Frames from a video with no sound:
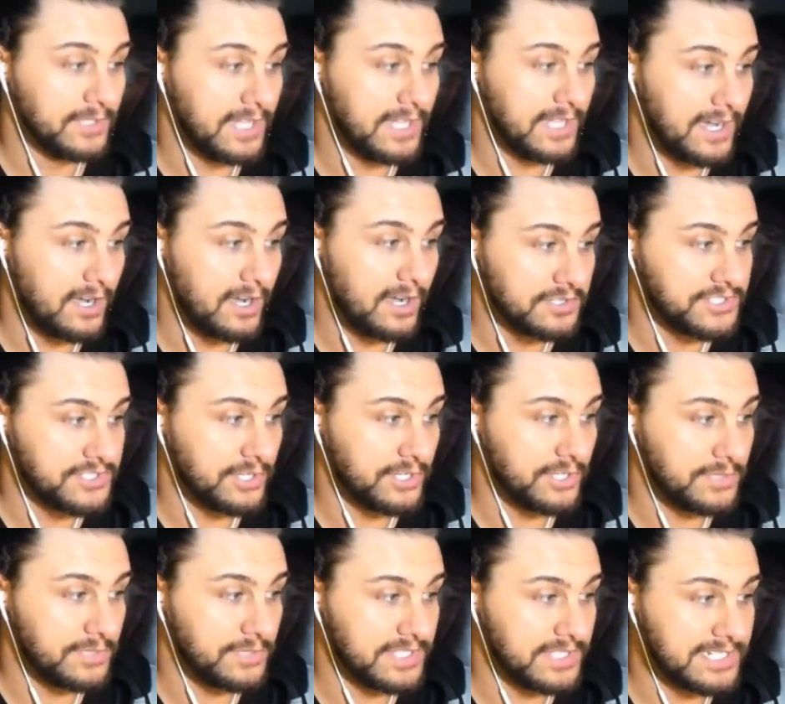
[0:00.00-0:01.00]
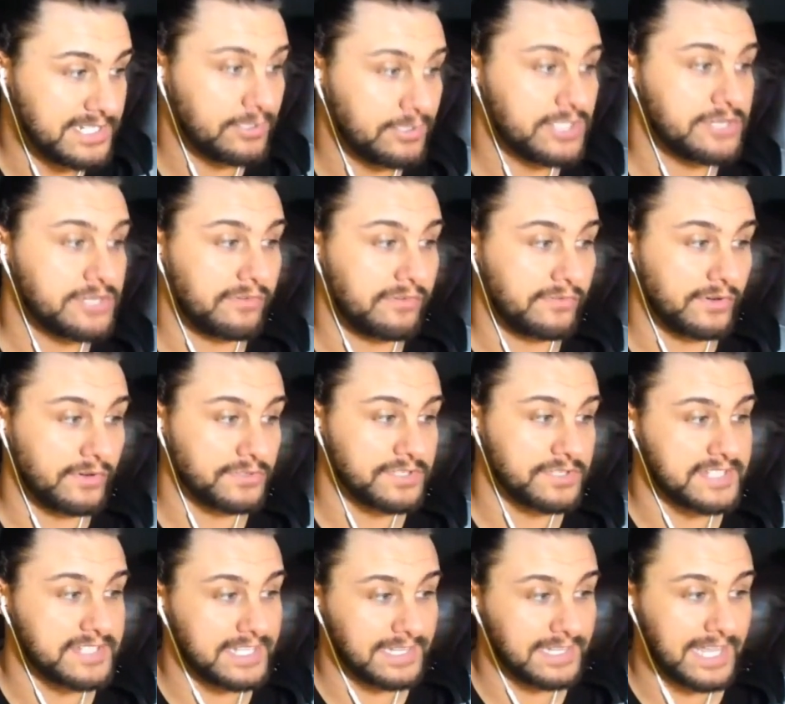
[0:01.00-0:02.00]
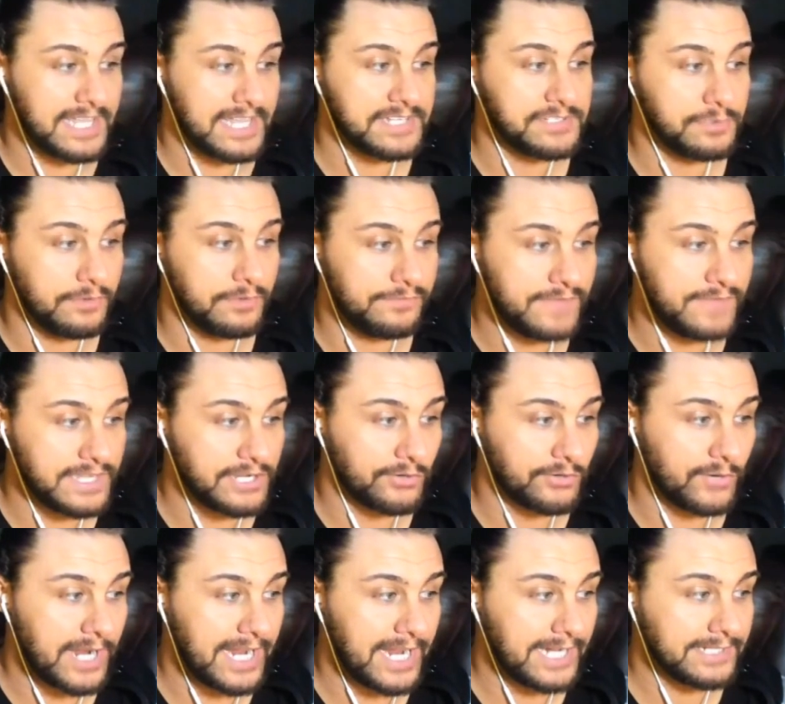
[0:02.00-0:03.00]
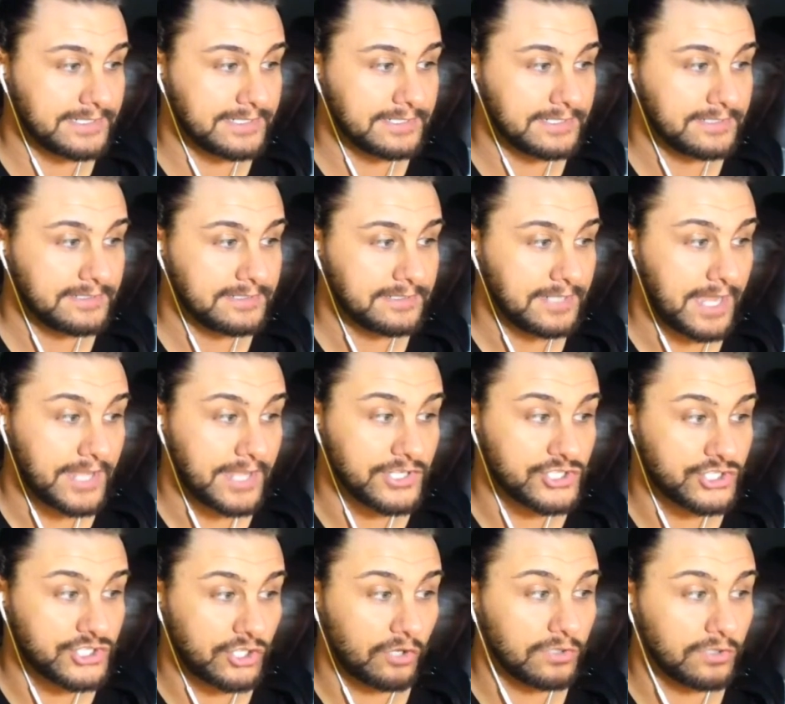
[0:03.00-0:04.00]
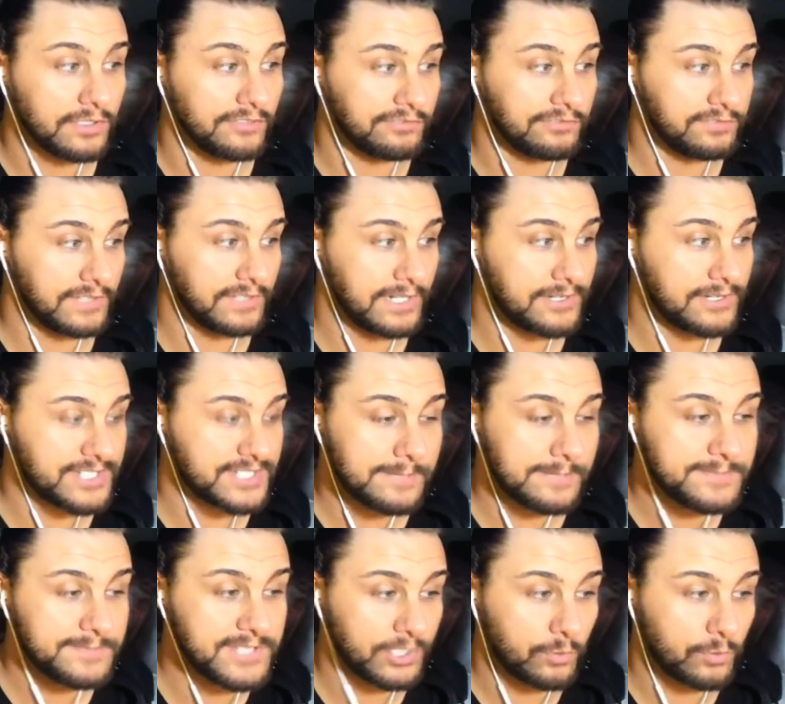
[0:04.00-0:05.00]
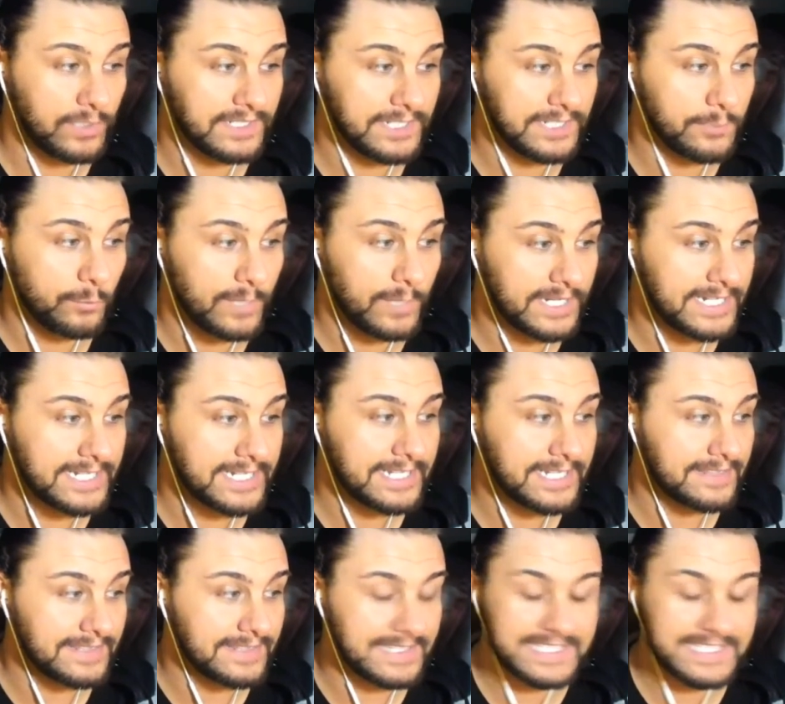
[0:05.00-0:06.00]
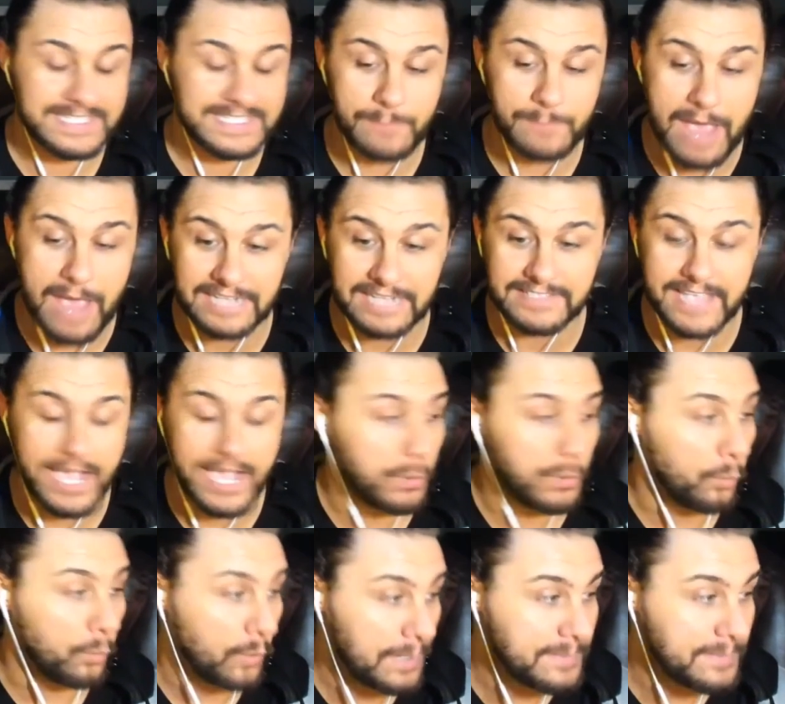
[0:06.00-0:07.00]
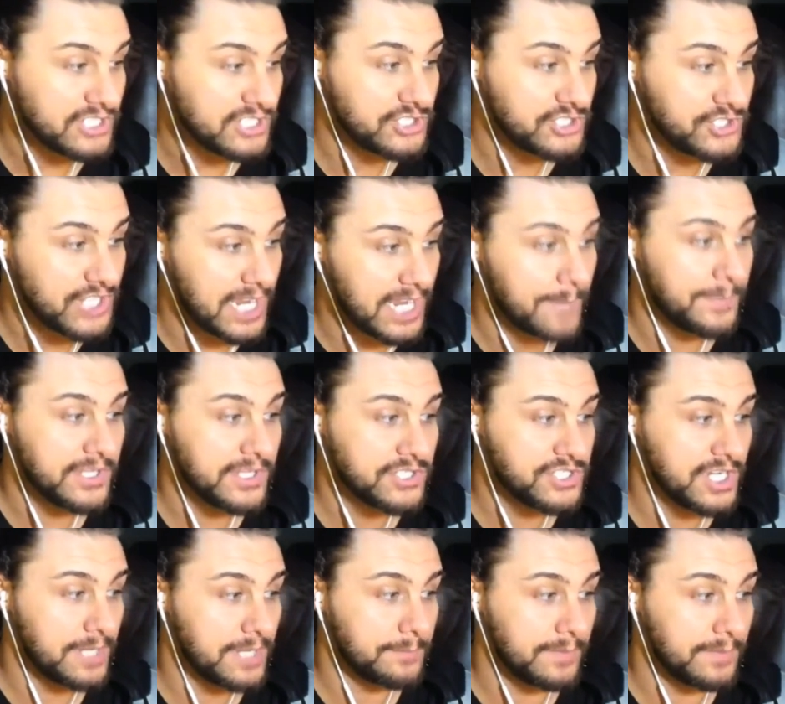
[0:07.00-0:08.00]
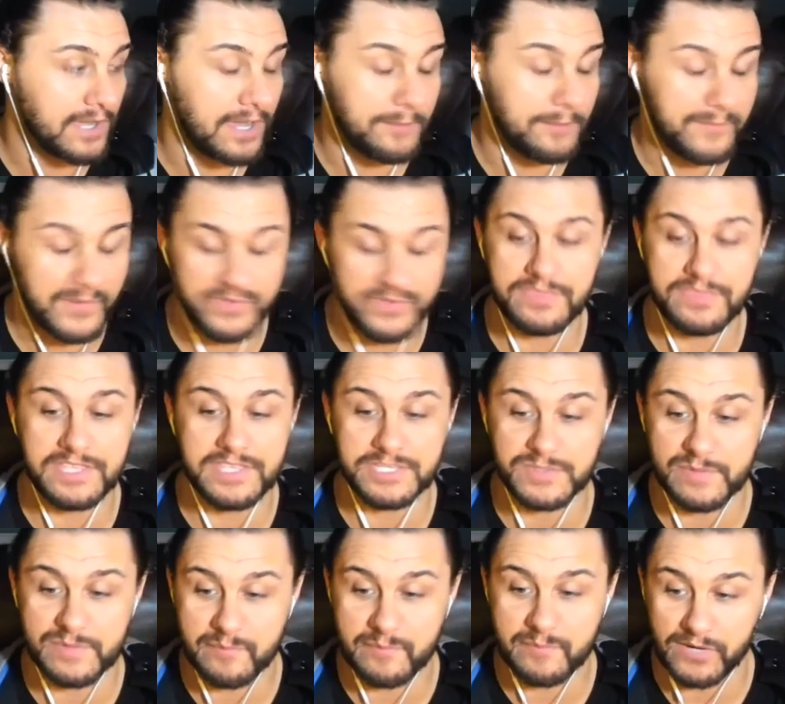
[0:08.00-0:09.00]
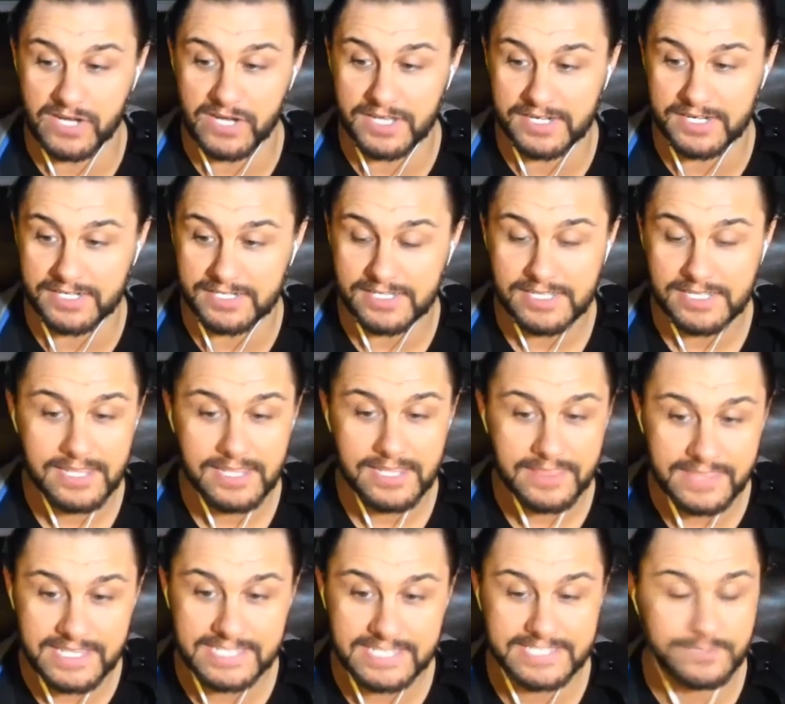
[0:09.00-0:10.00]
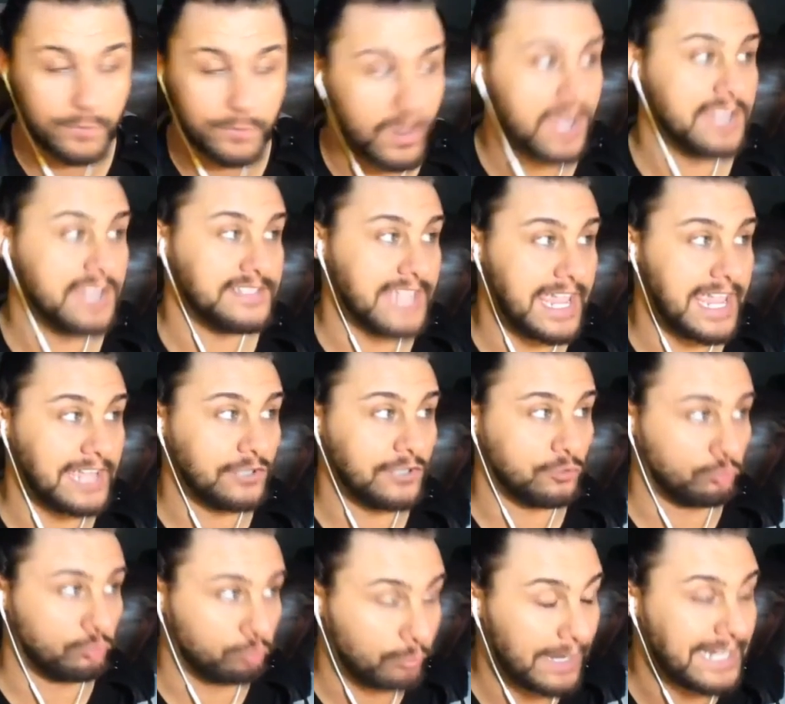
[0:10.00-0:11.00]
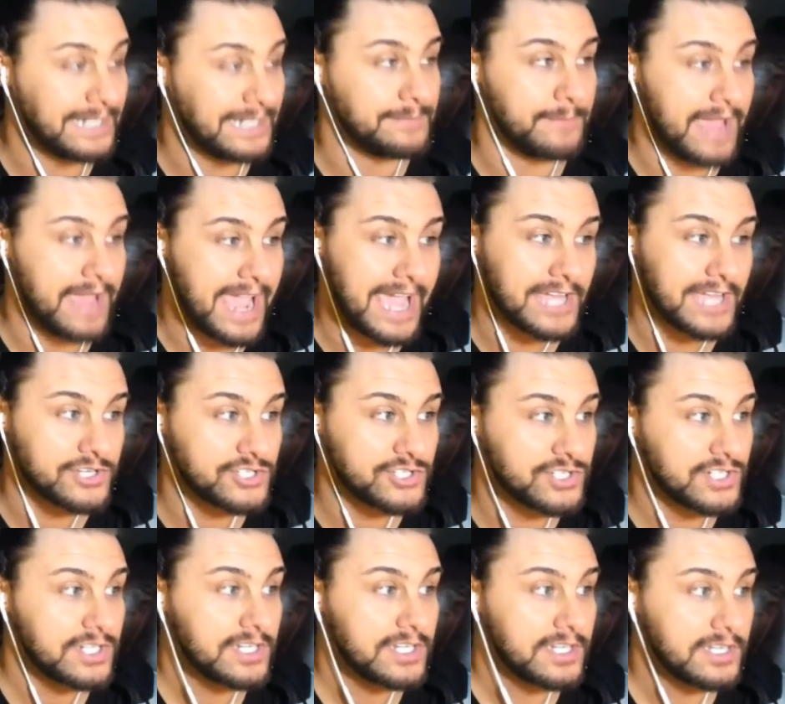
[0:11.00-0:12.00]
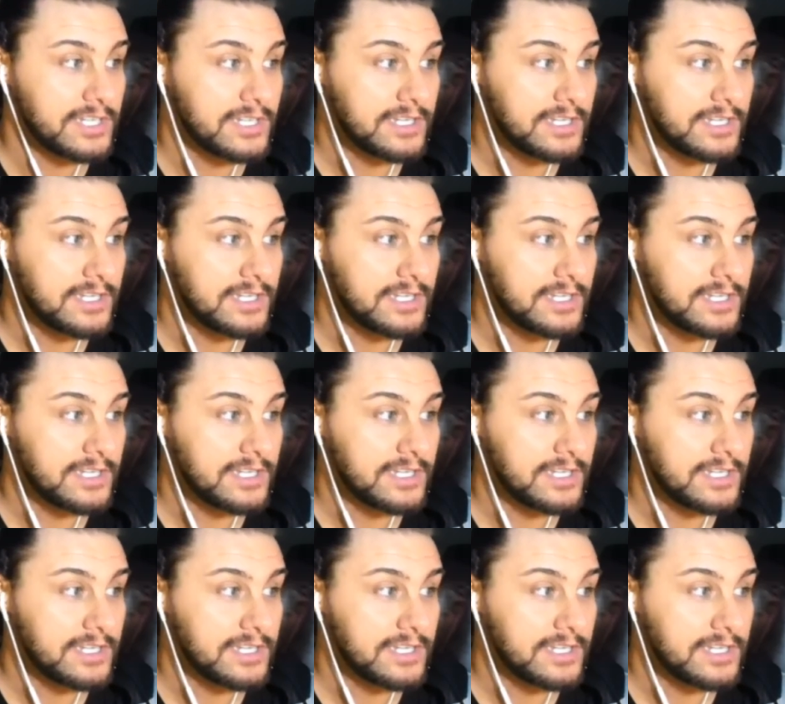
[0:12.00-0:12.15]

Uh, also, the series of reversals that led to a figure eight and Charlotte Flair subsequently winning the SmackDown Women's Championship. Uh, both of these women brought it. This was a great match.